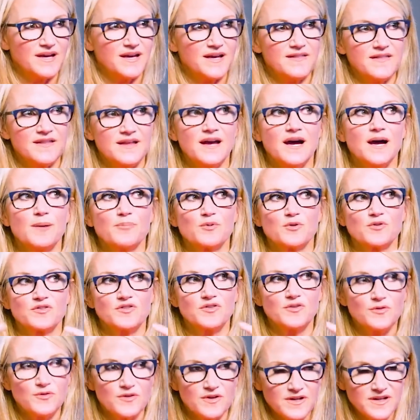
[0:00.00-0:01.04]
and the
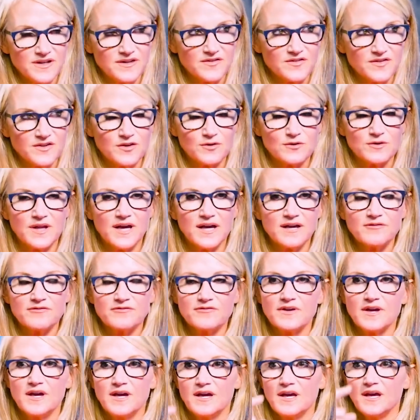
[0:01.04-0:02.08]
opportunities in your life.